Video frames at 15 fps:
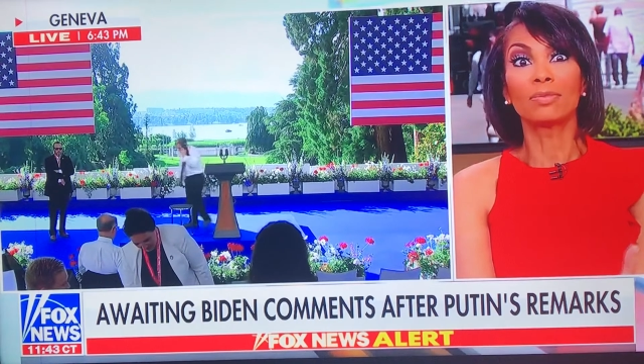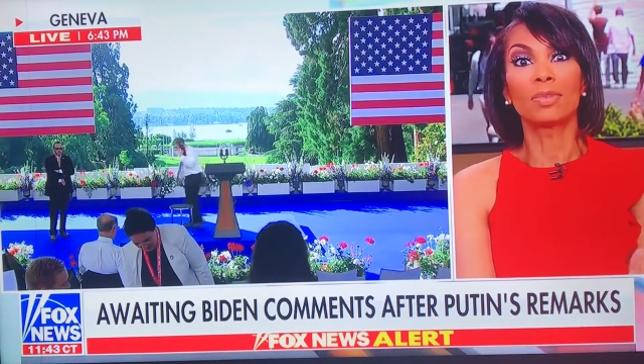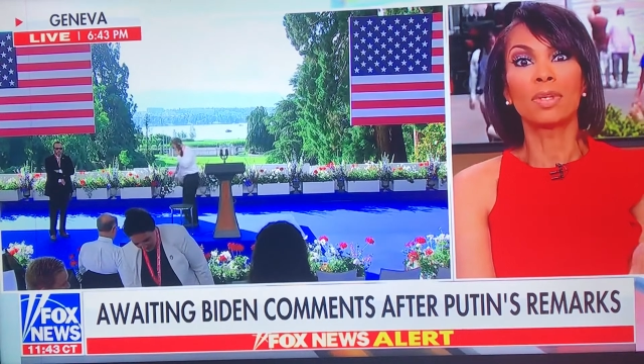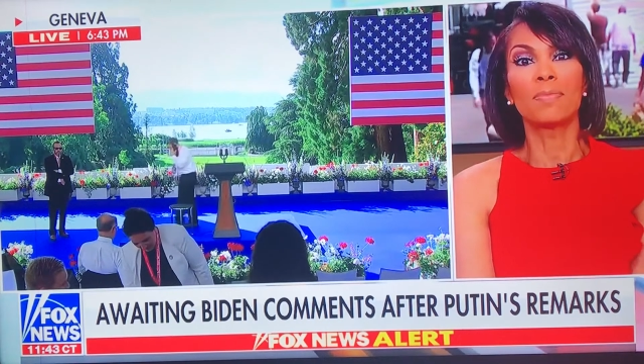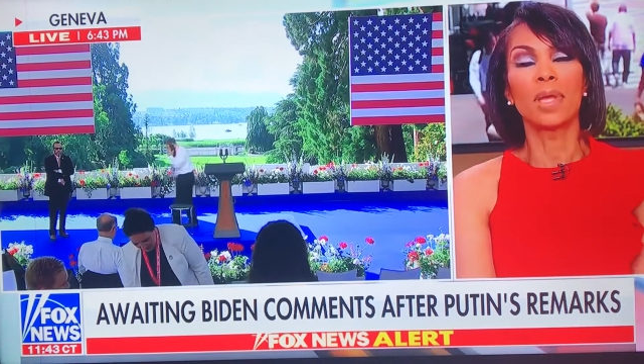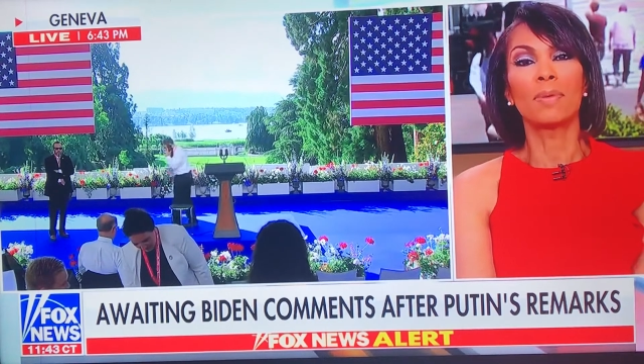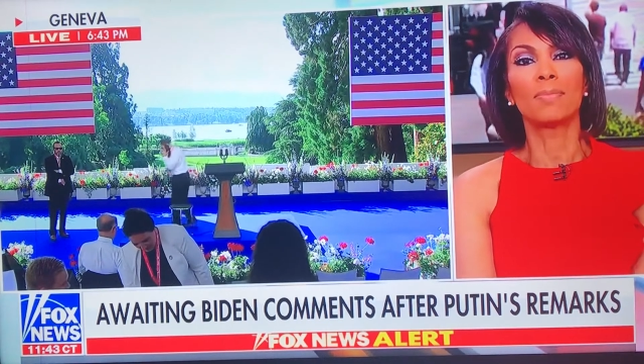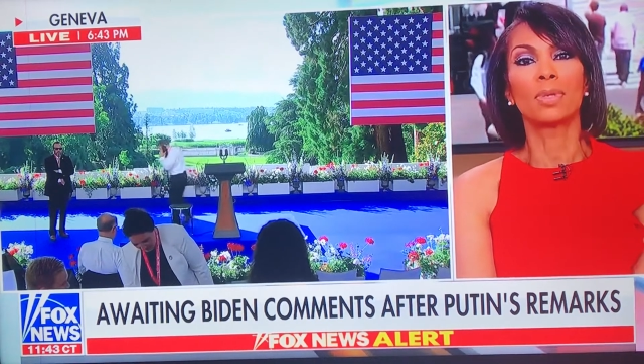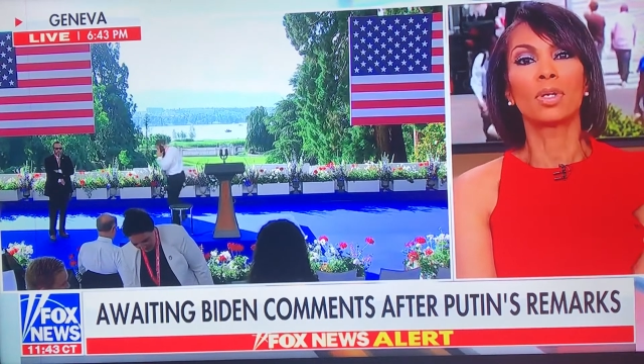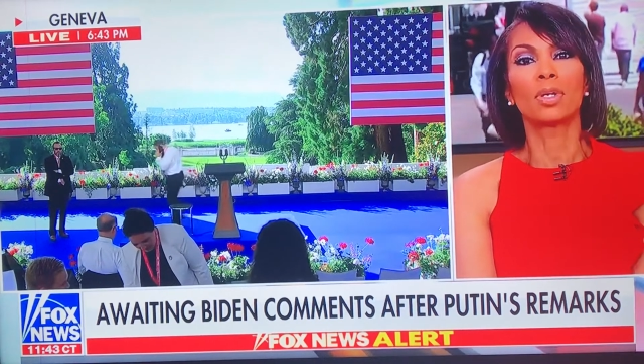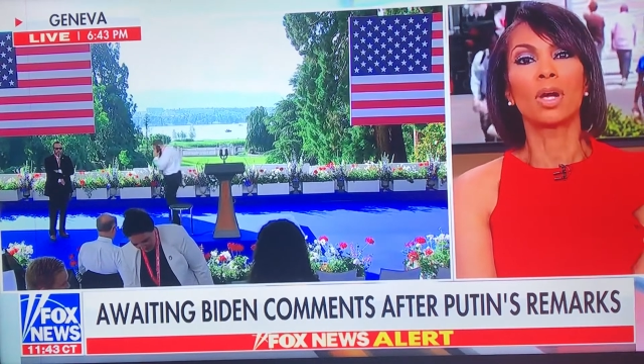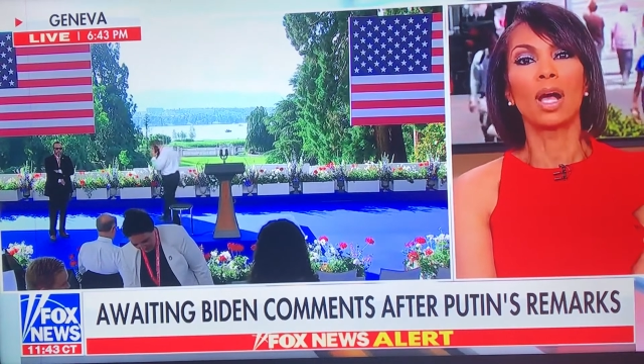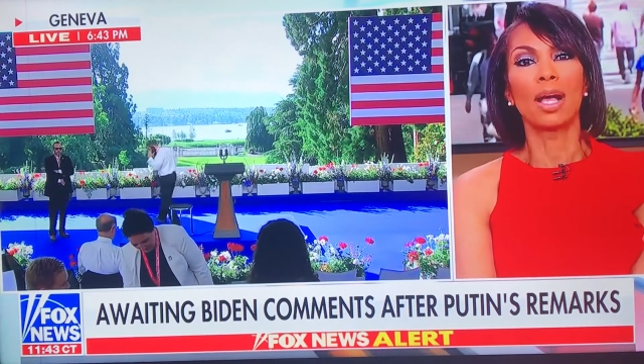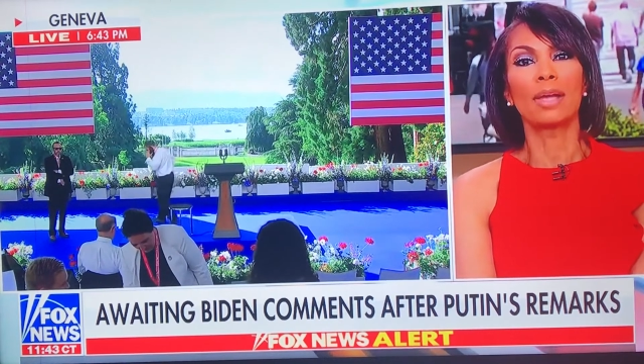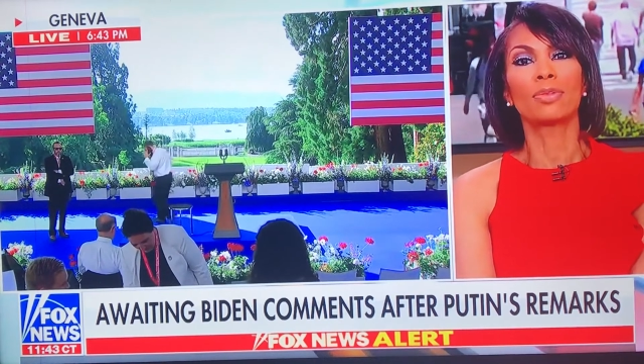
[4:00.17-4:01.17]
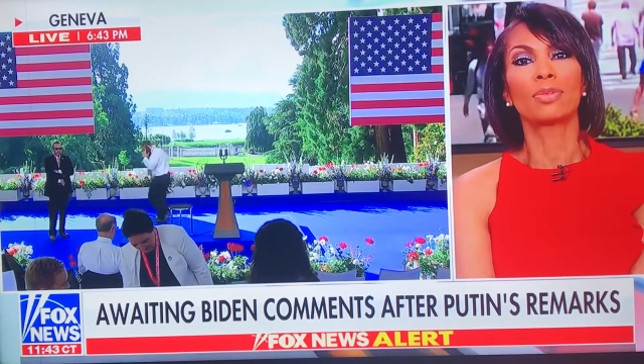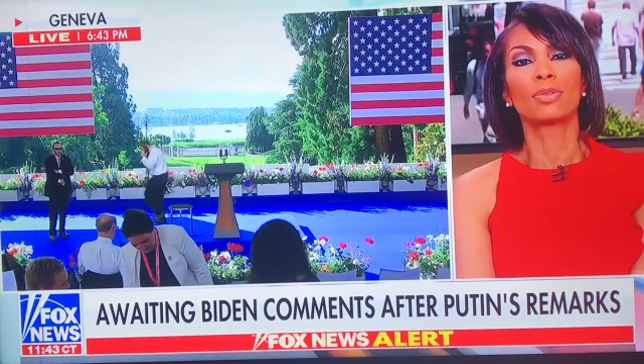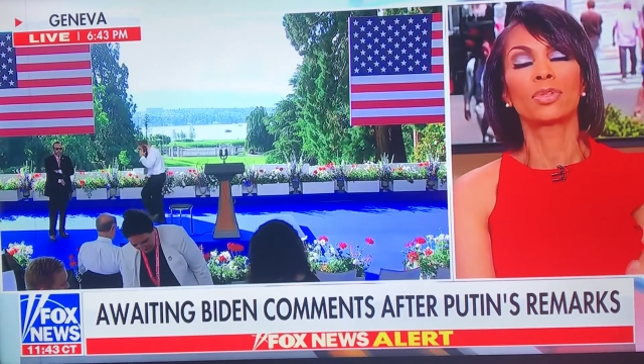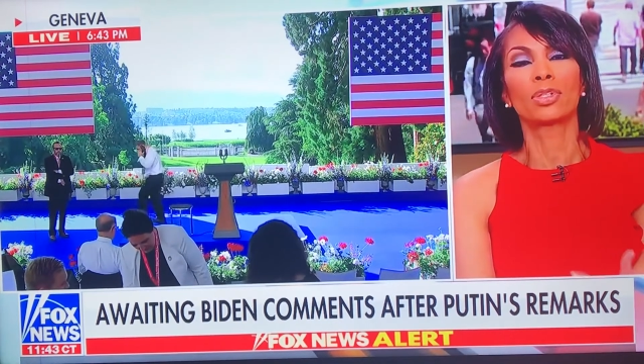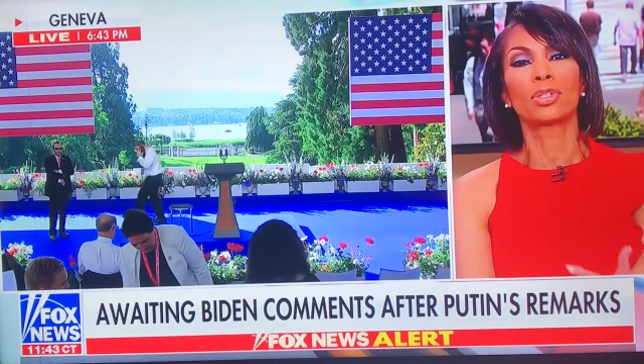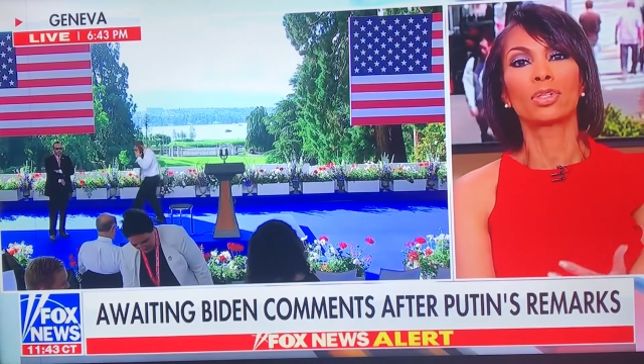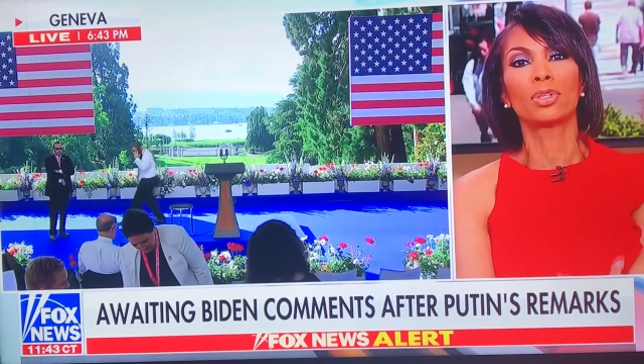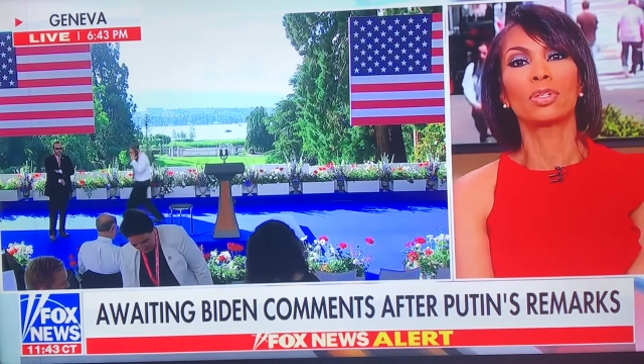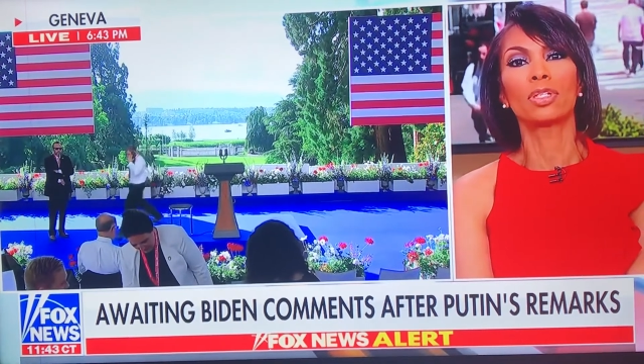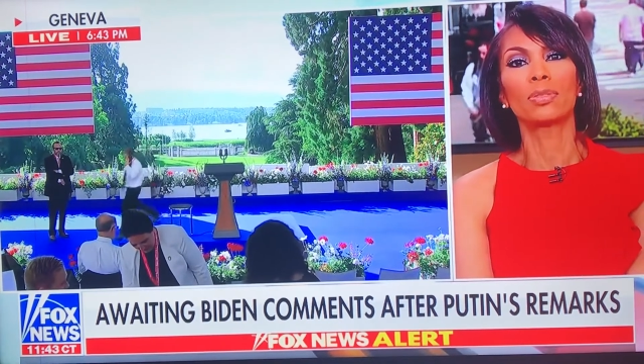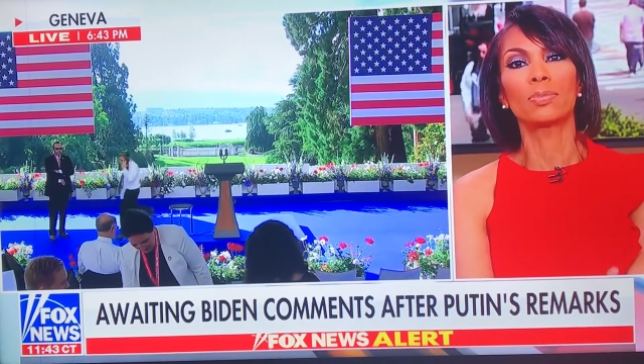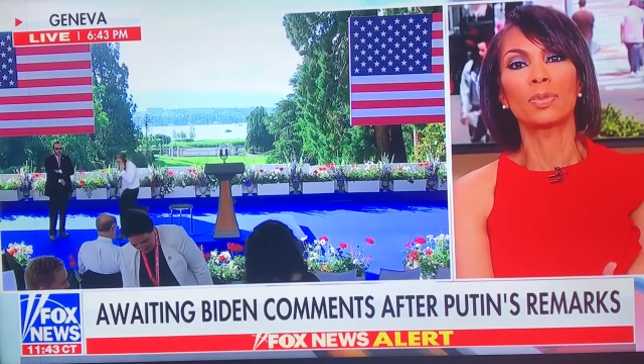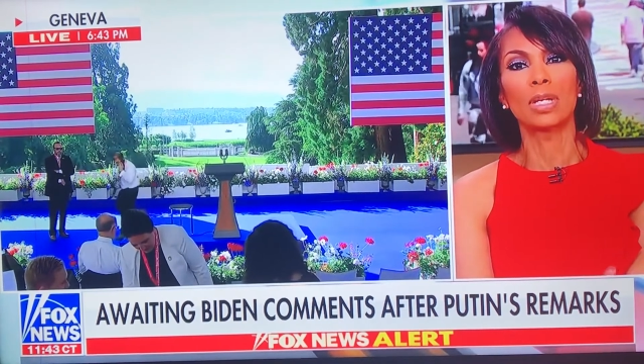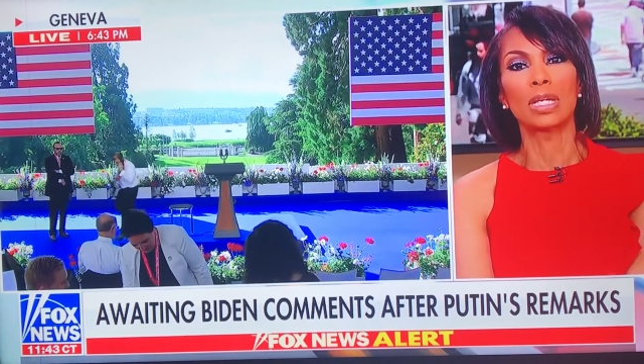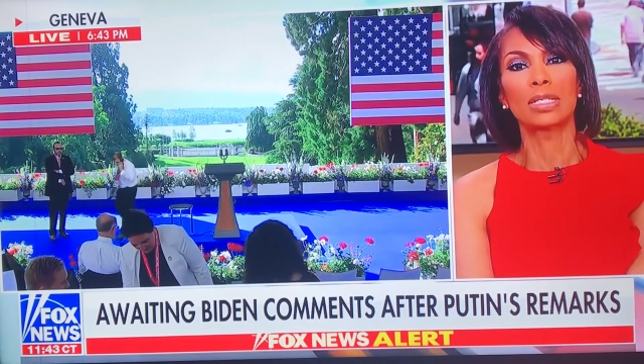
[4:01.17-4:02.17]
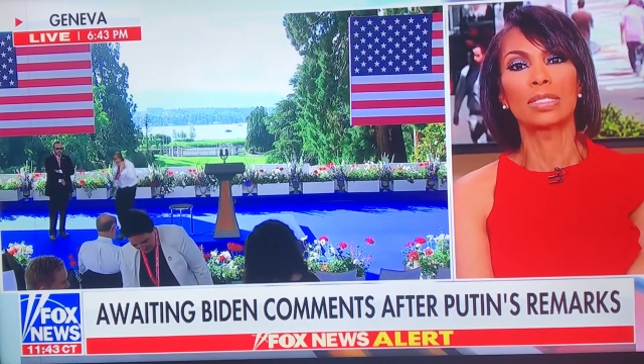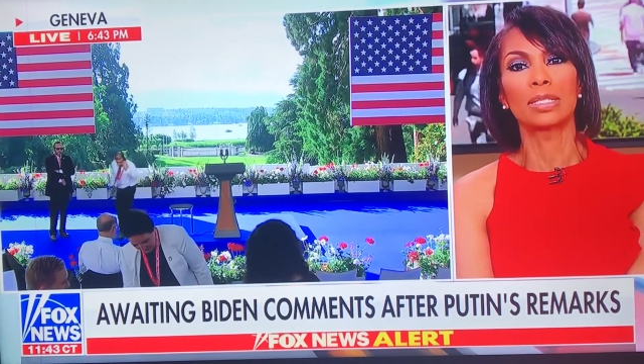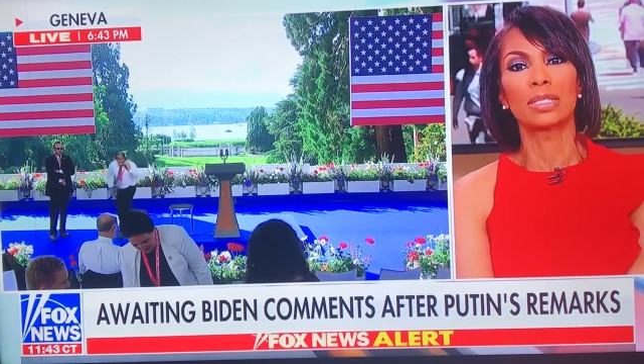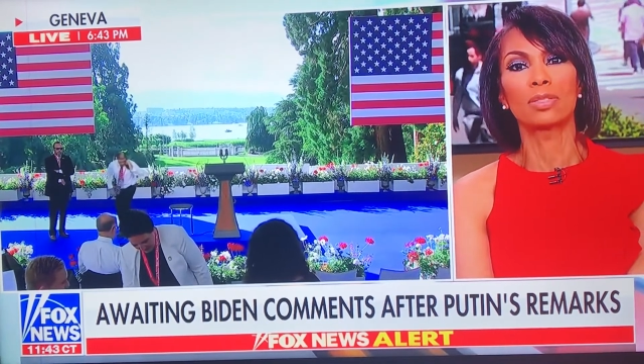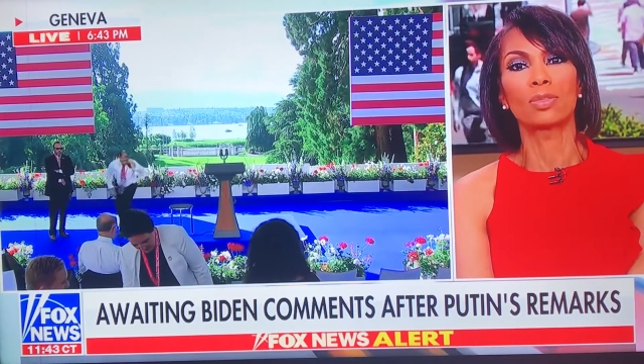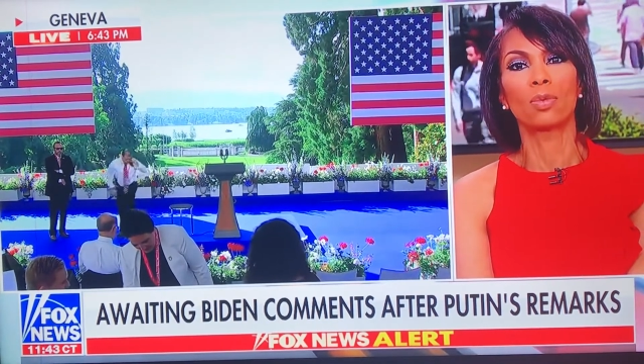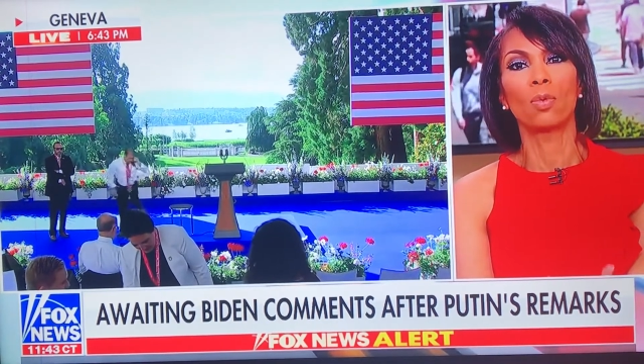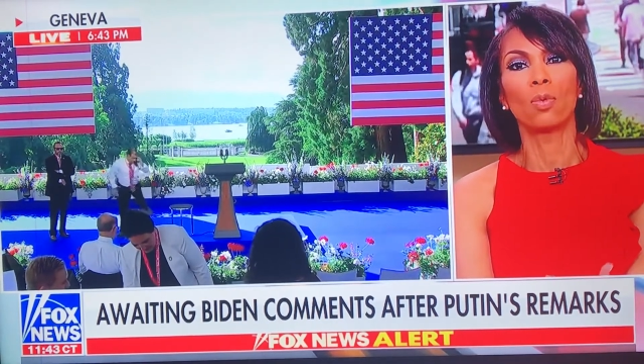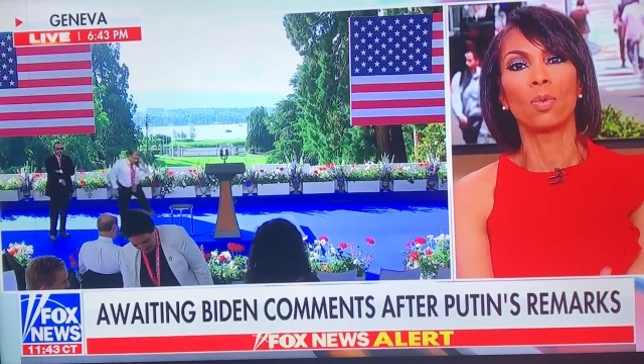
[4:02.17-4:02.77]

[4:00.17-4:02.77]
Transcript: remember either the current president